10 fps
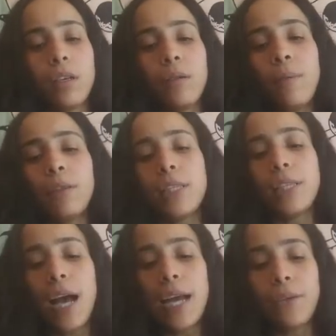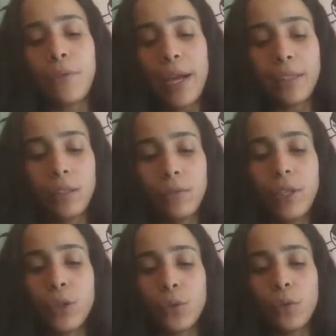about this highly ranked
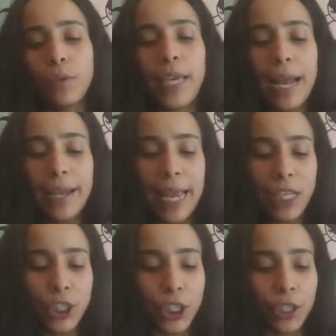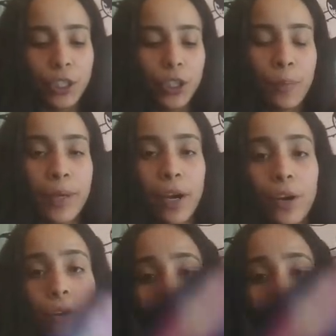individual? Yeah, nature. You could be an earth